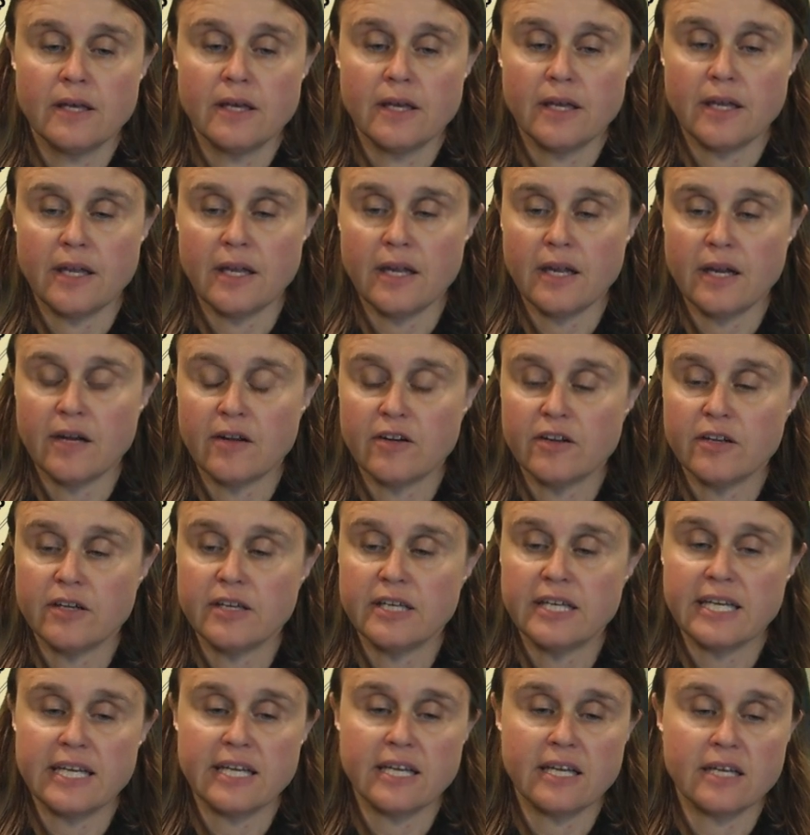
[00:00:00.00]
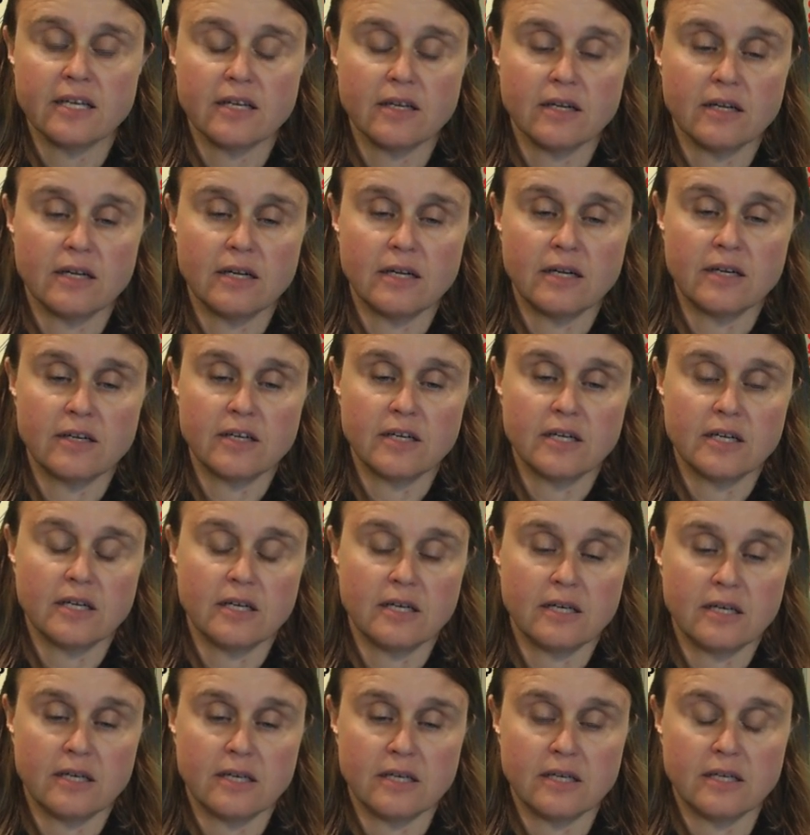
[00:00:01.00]
Here again are
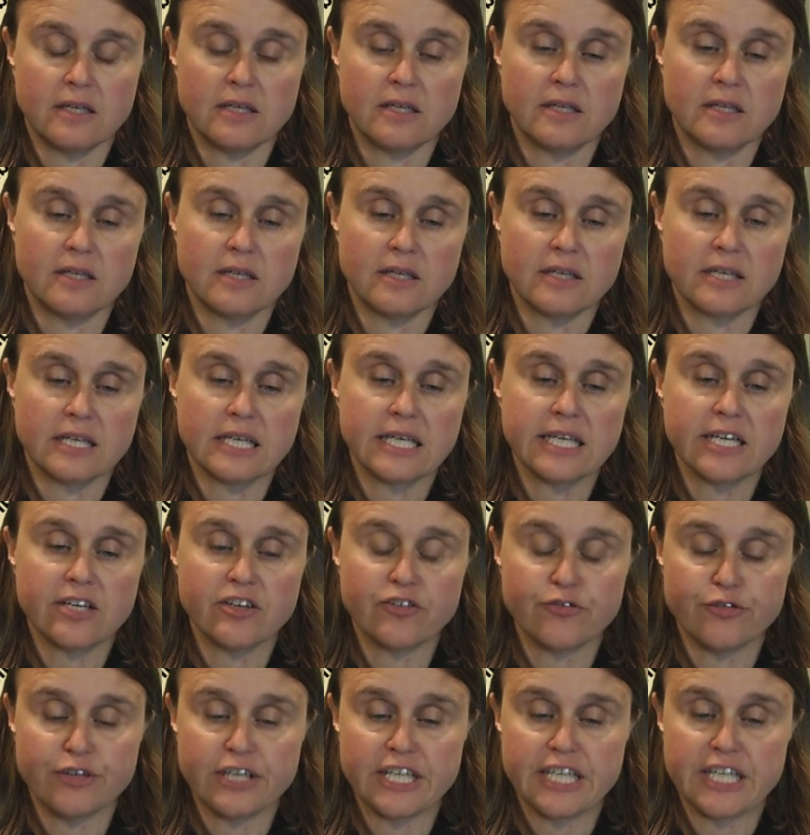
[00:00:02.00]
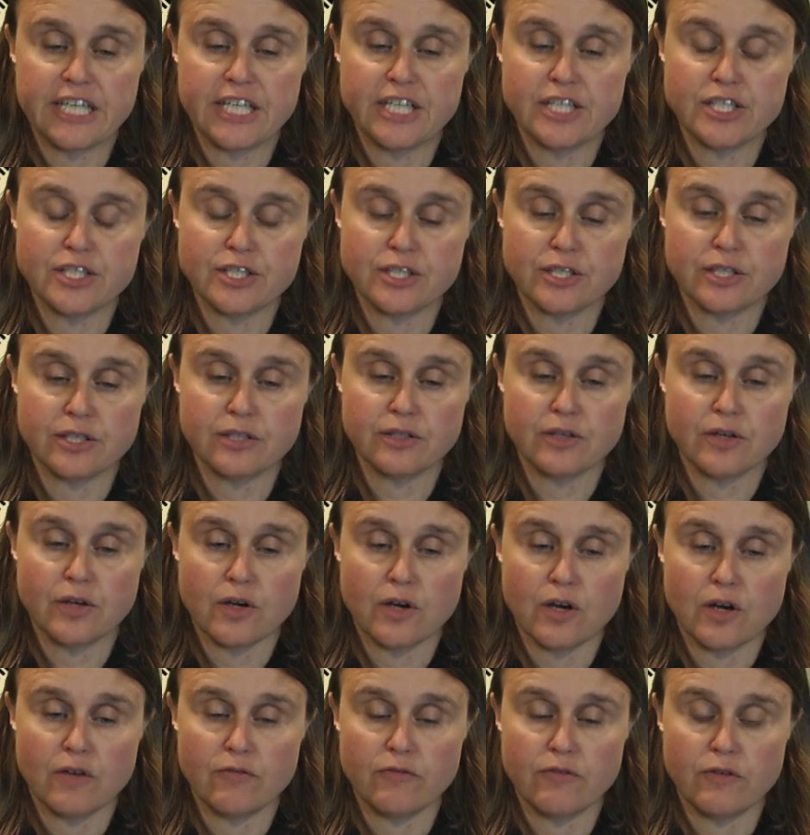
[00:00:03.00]
a clarification
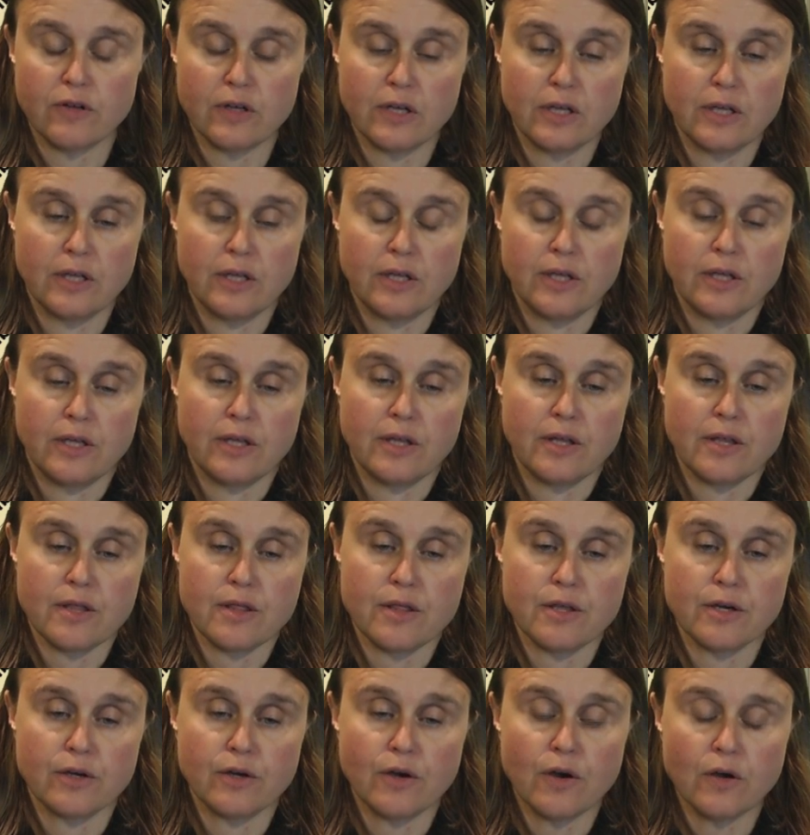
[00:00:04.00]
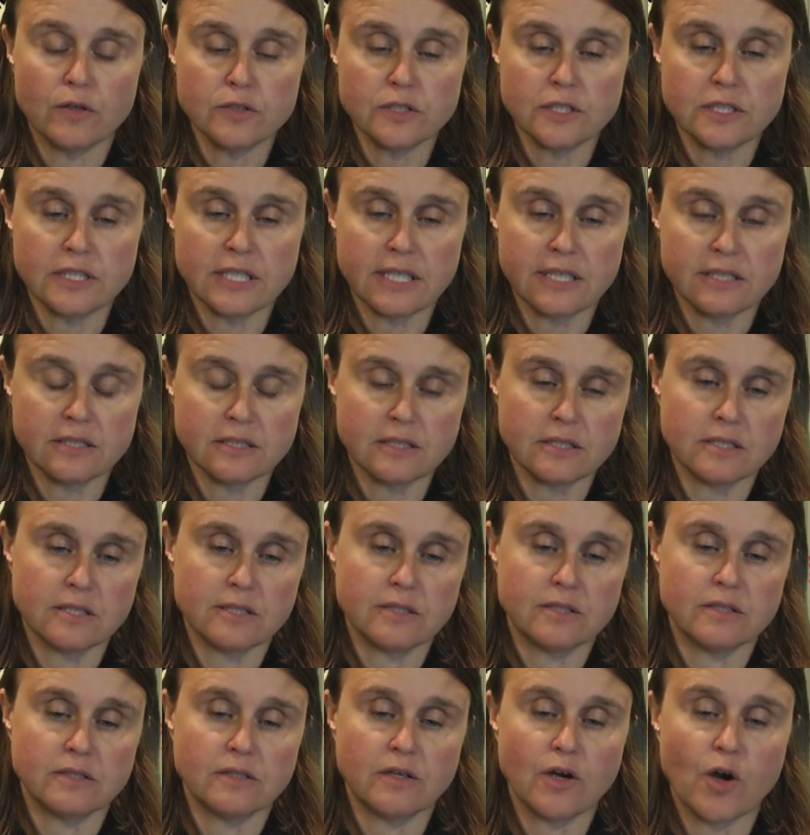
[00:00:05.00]
of the content,
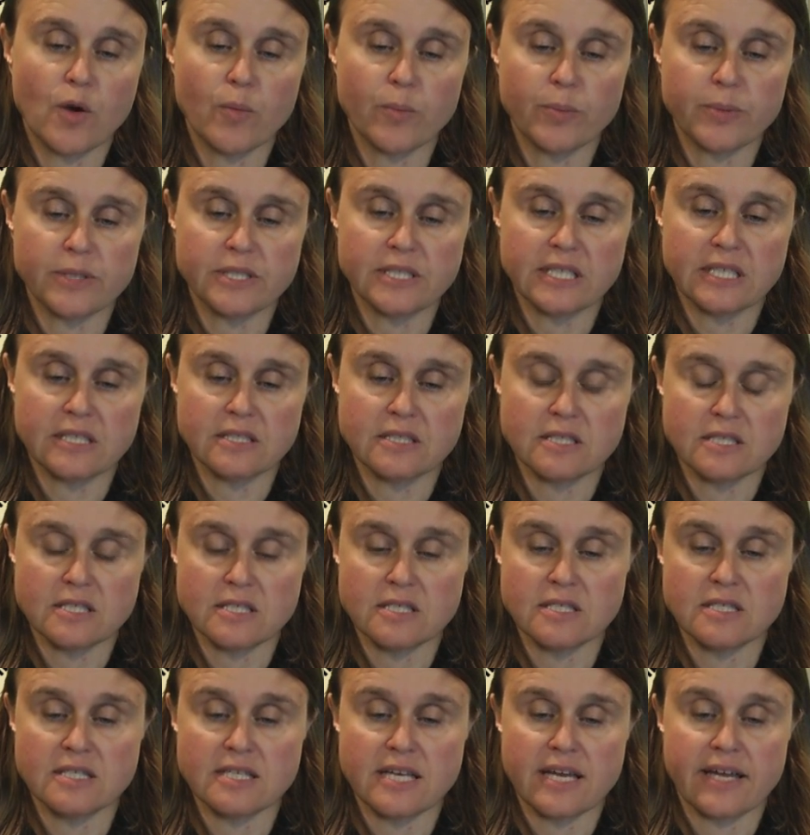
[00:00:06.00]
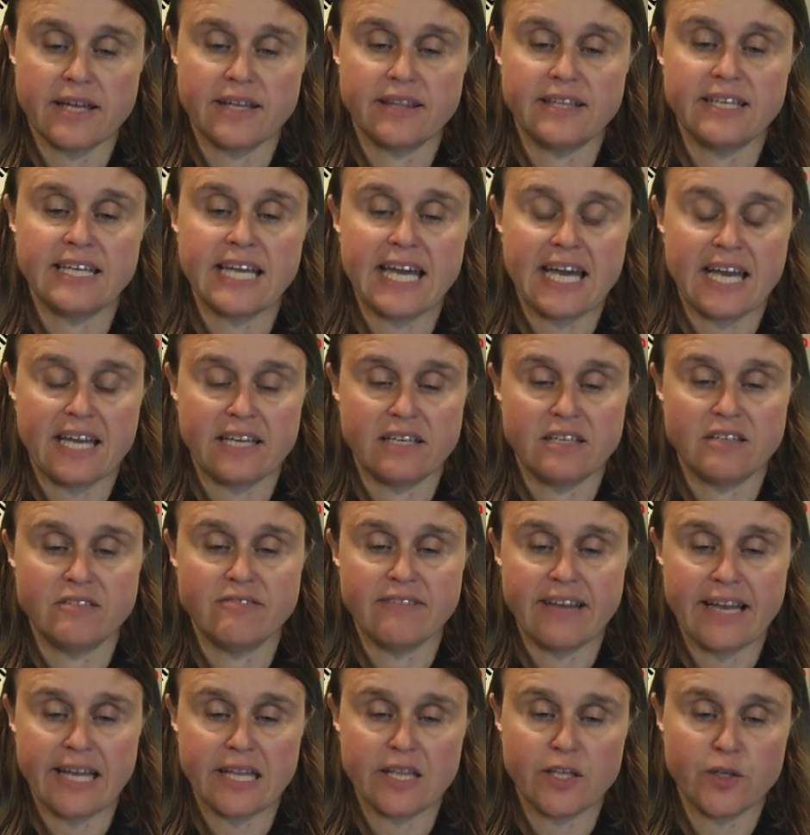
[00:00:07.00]
the competences, and the added
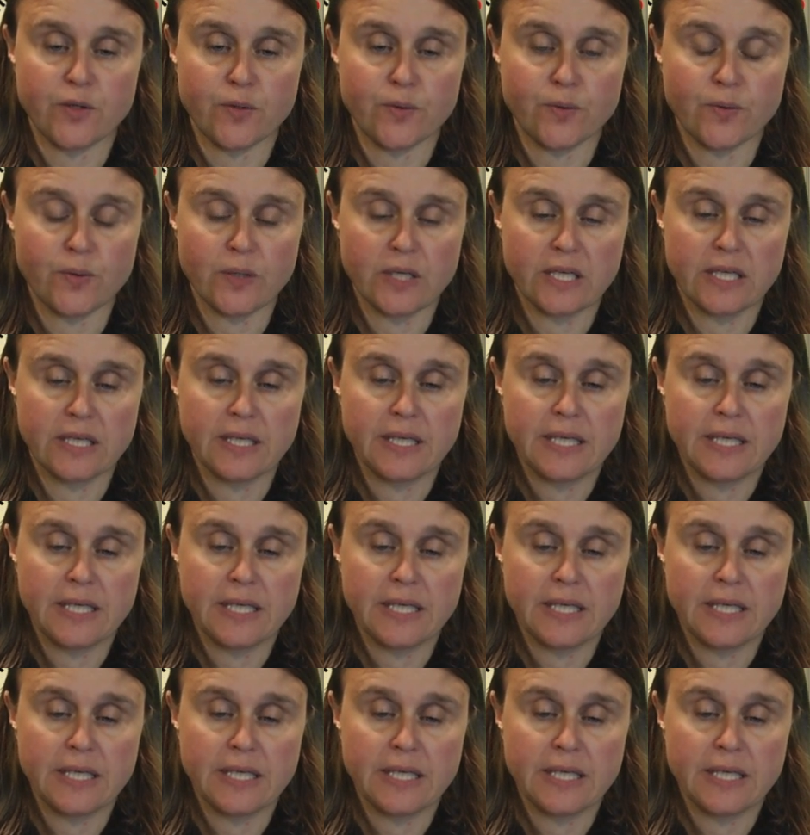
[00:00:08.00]
value.